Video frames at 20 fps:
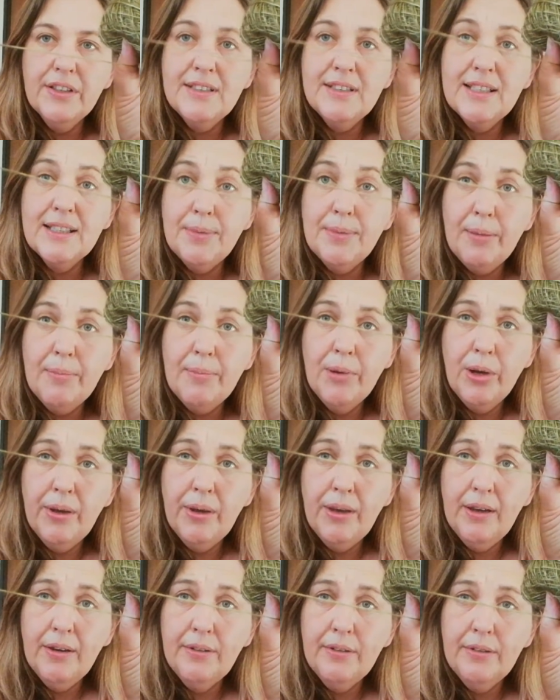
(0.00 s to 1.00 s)
This is my
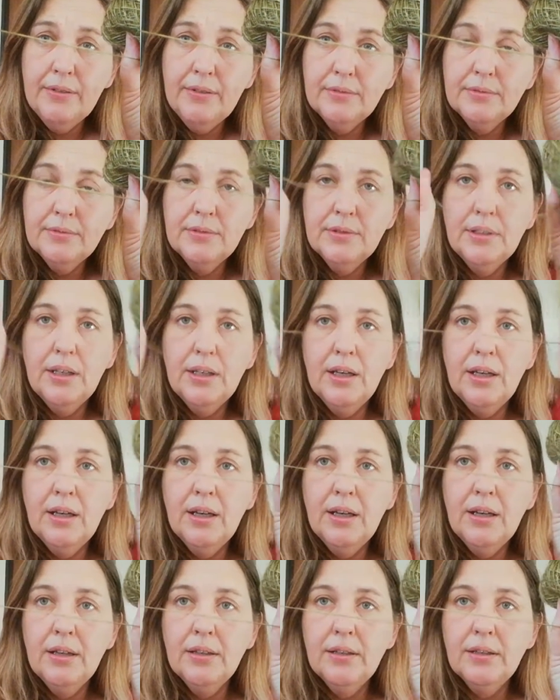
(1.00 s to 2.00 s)
mohair,
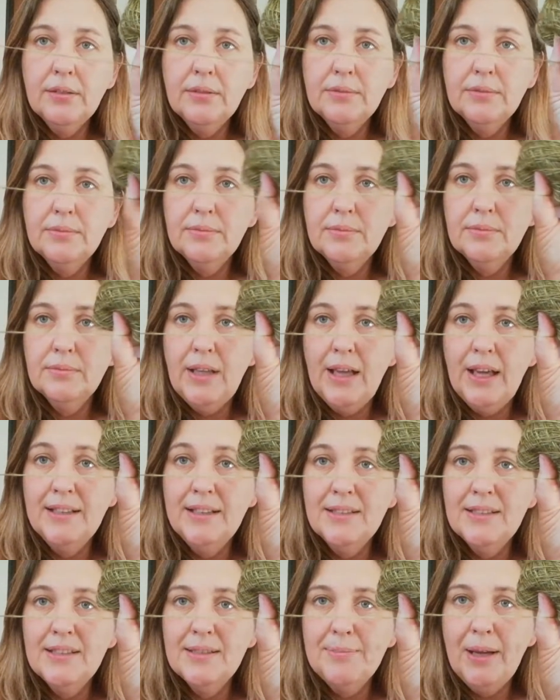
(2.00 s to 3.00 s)

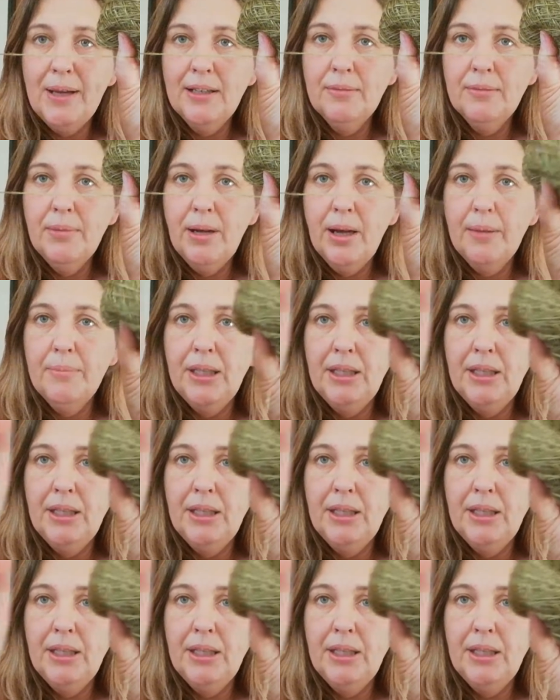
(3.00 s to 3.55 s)
hand spun